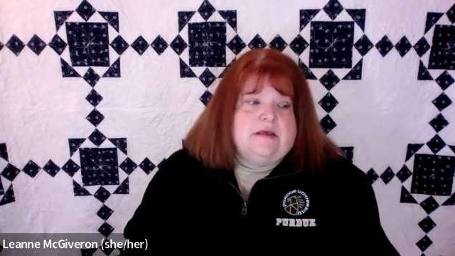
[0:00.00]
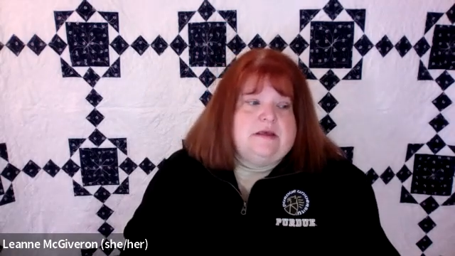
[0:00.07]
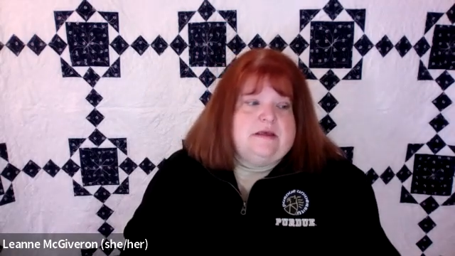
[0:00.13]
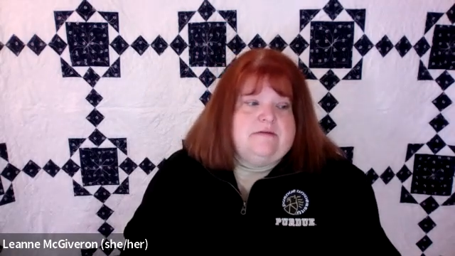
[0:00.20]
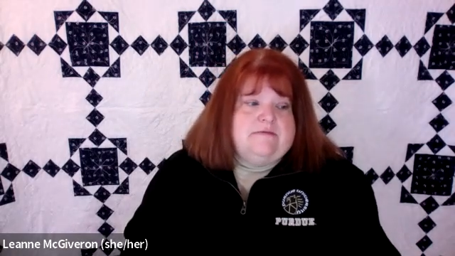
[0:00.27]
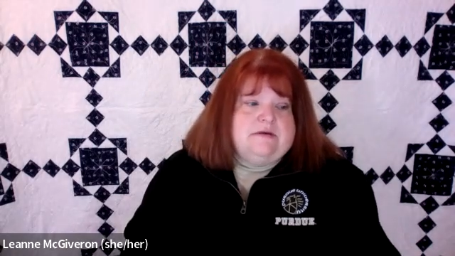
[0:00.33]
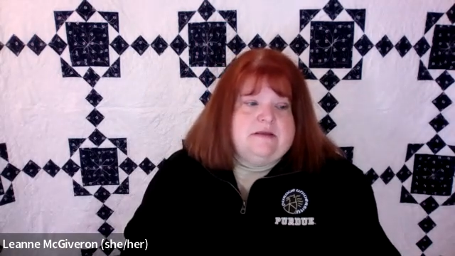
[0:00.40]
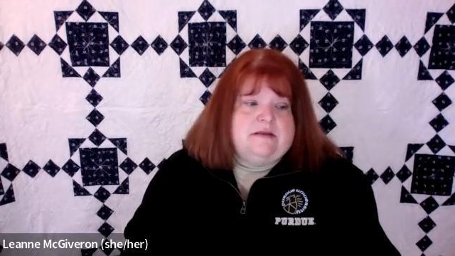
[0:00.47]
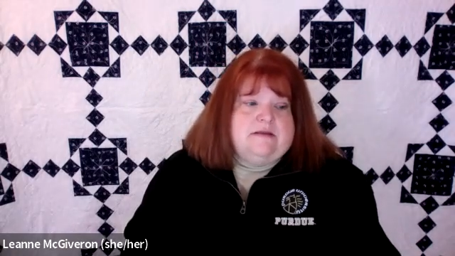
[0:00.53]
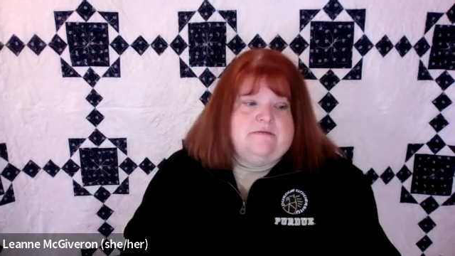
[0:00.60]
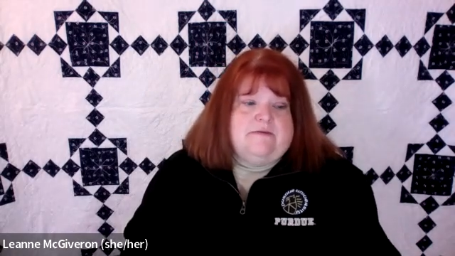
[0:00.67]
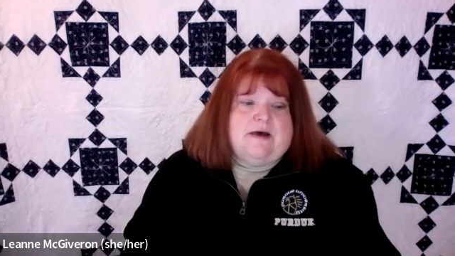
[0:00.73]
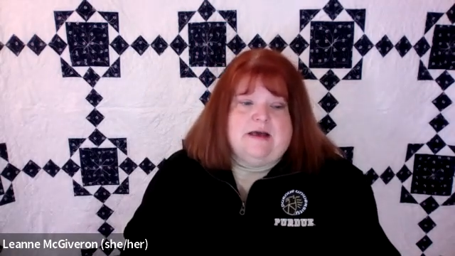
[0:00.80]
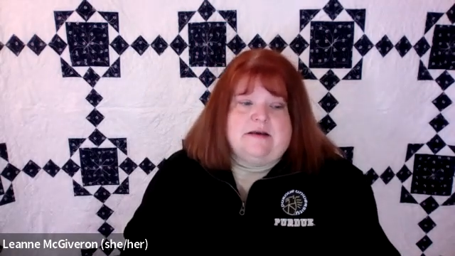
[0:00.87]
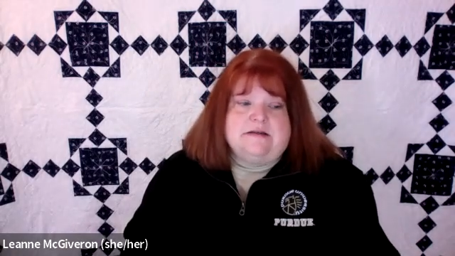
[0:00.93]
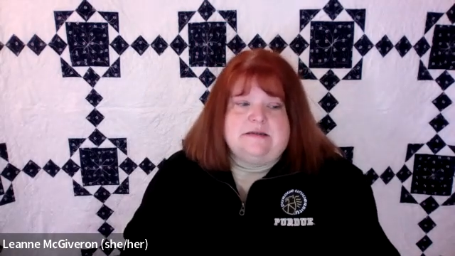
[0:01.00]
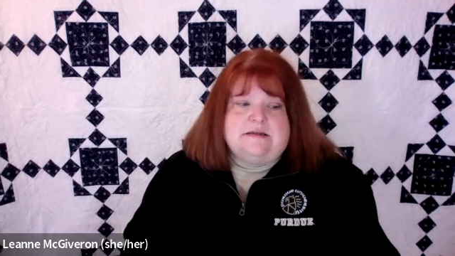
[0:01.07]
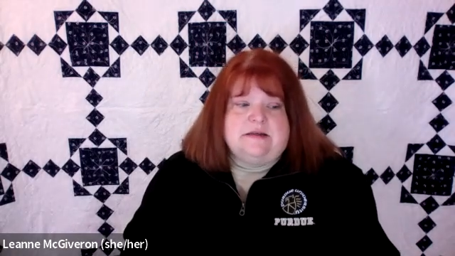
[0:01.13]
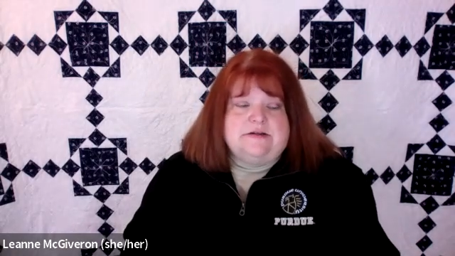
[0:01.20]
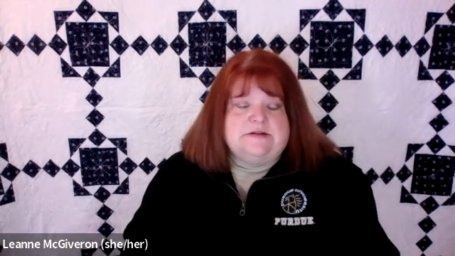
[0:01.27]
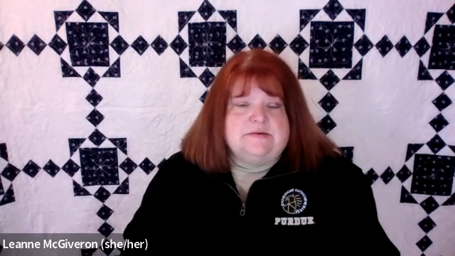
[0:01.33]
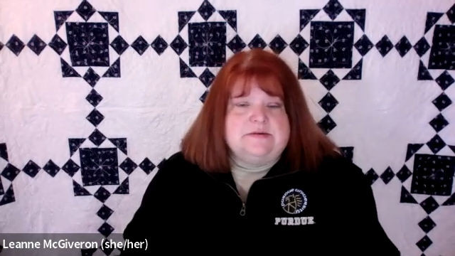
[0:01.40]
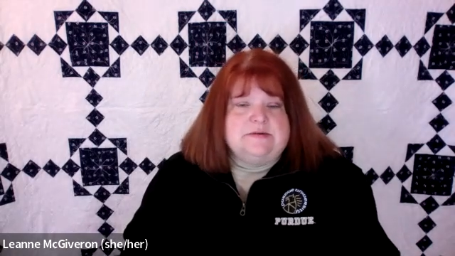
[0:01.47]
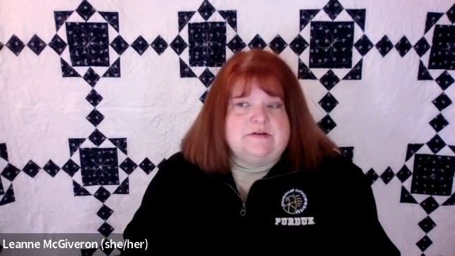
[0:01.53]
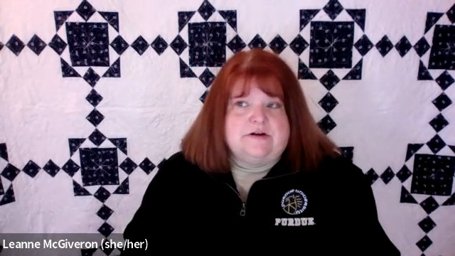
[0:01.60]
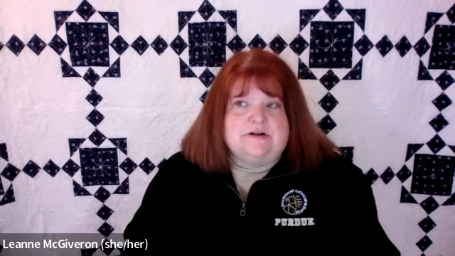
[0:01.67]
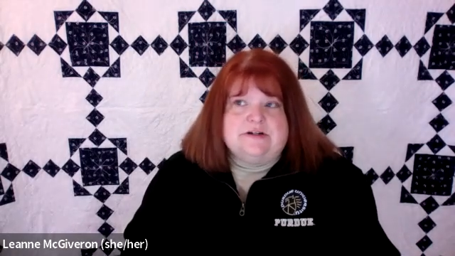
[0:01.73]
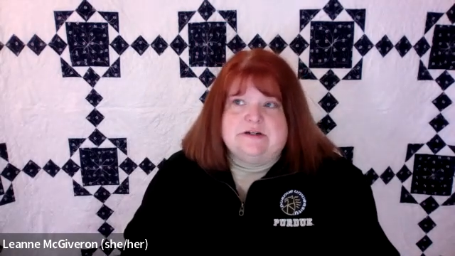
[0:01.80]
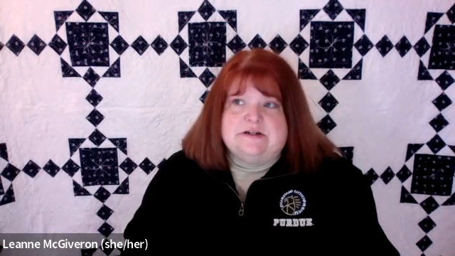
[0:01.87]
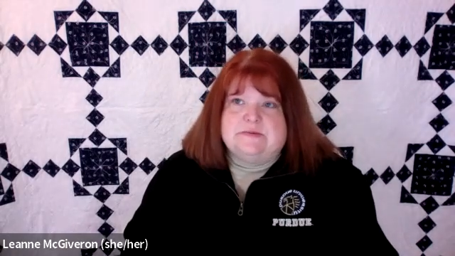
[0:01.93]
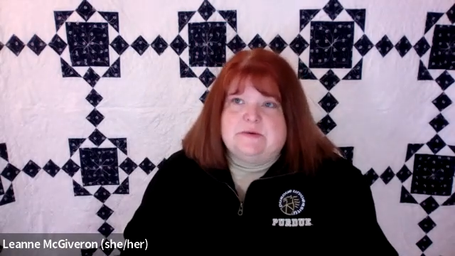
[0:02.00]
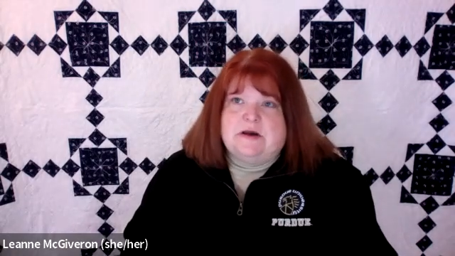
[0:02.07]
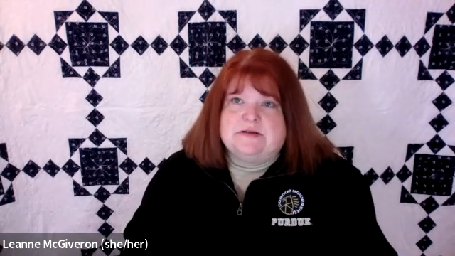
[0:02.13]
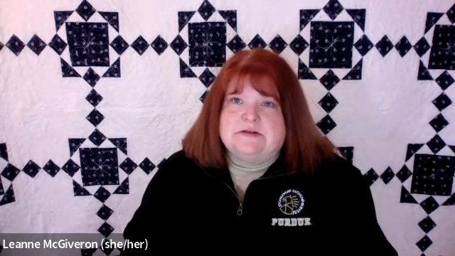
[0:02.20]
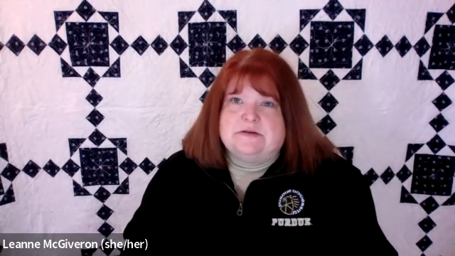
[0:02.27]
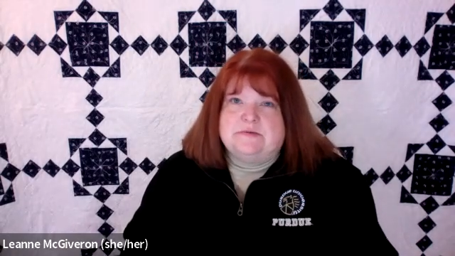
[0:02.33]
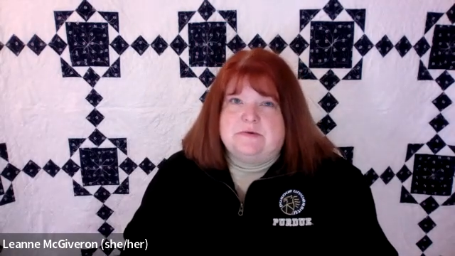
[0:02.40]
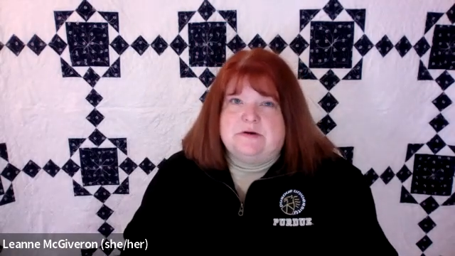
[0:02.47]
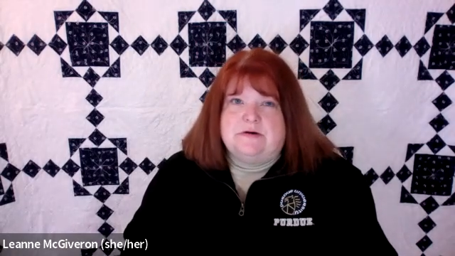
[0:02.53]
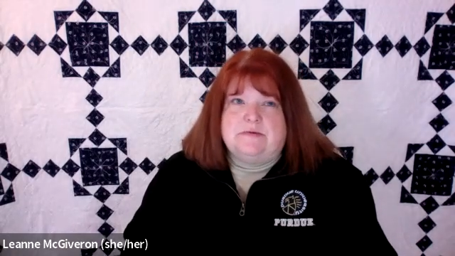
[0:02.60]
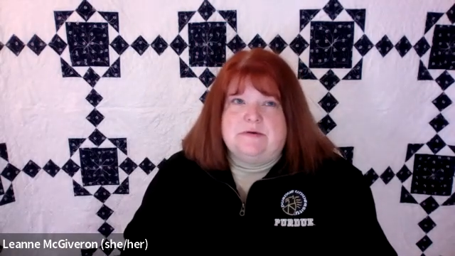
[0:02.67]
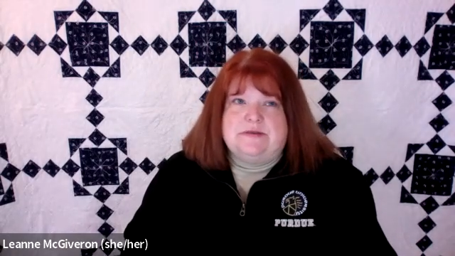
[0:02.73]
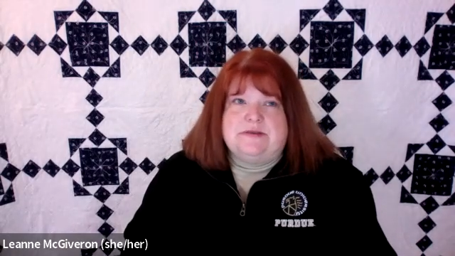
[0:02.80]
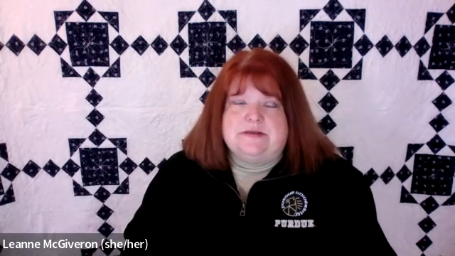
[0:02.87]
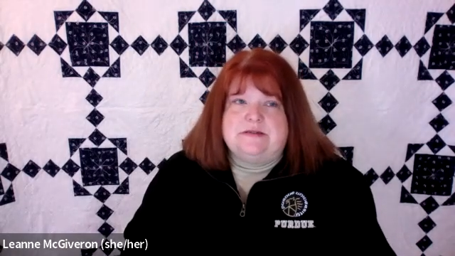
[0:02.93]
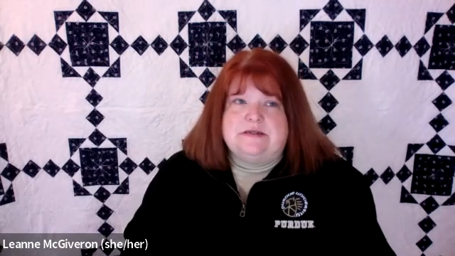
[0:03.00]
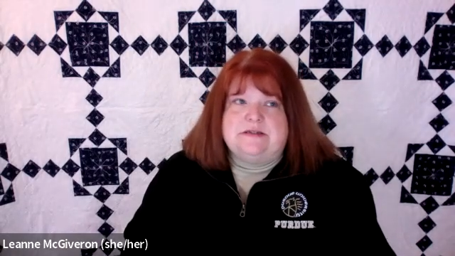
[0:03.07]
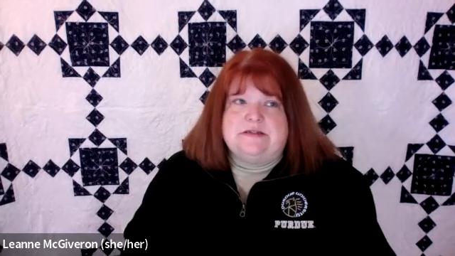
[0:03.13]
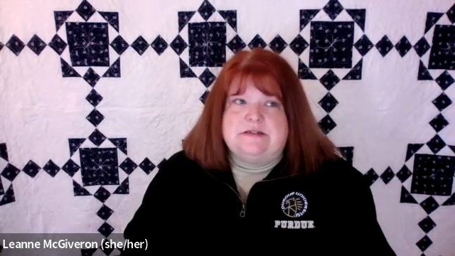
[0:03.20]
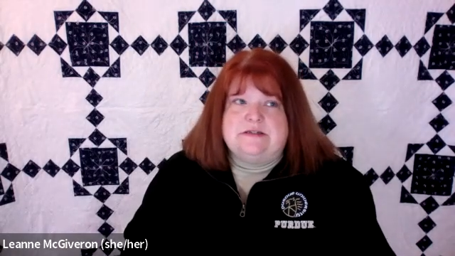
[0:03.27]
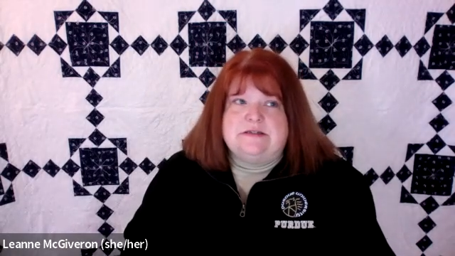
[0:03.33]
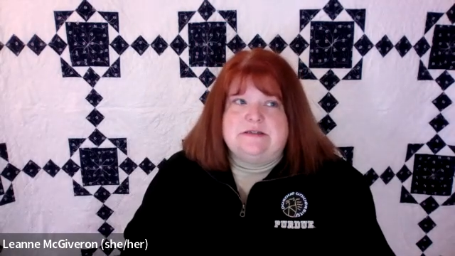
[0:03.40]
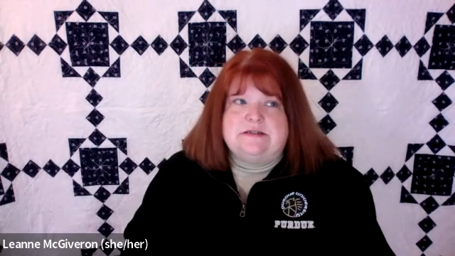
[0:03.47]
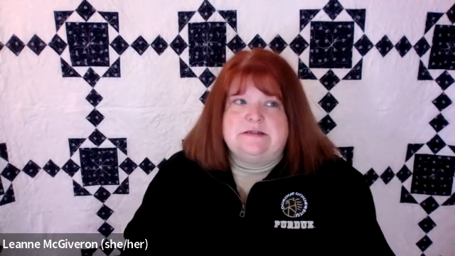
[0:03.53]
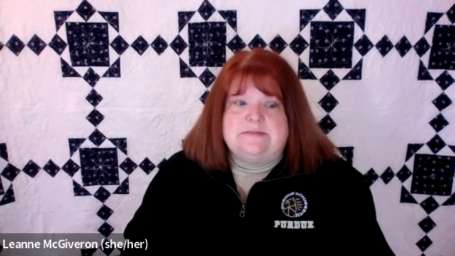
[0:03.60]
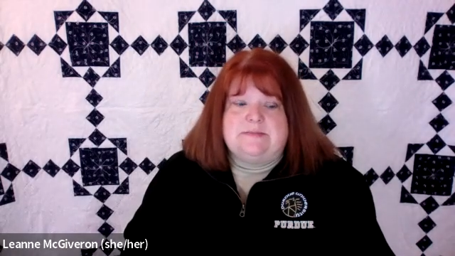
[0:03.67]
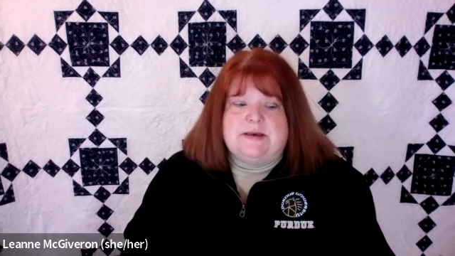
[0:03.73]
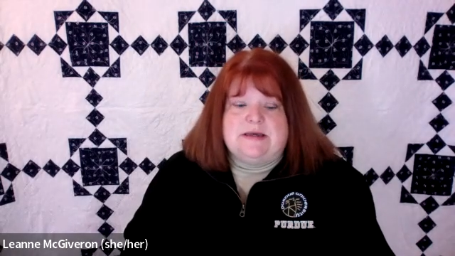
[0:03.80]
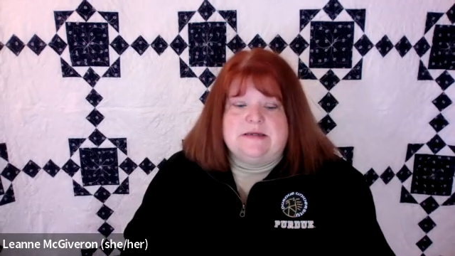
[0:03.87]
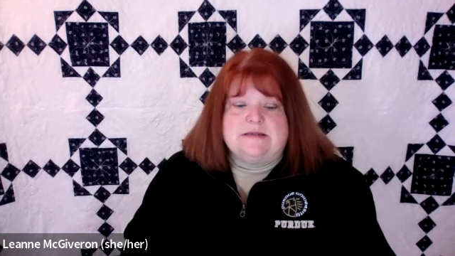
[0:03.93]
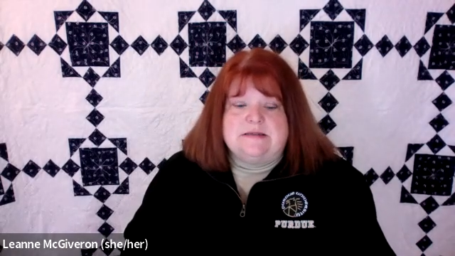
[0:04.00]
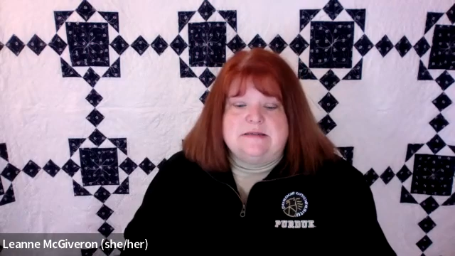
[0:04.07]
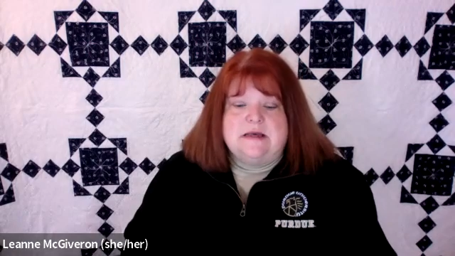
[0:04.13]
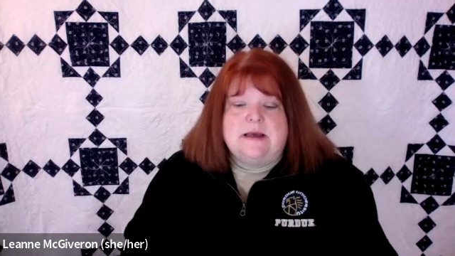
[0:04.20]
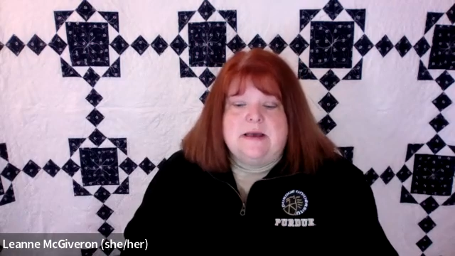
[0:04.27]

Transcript: even faculty that do instruction, because we also work with the teaching space,